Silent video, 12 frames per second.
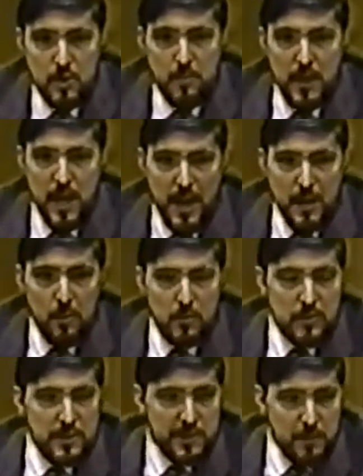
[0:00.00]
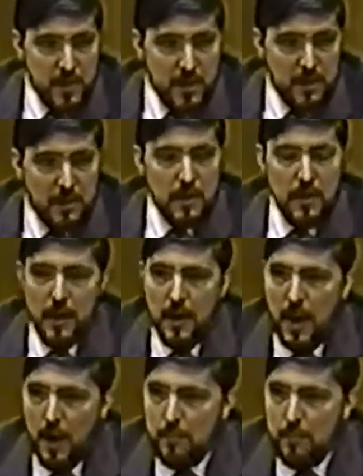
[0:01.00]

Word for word: to be able to speak uh,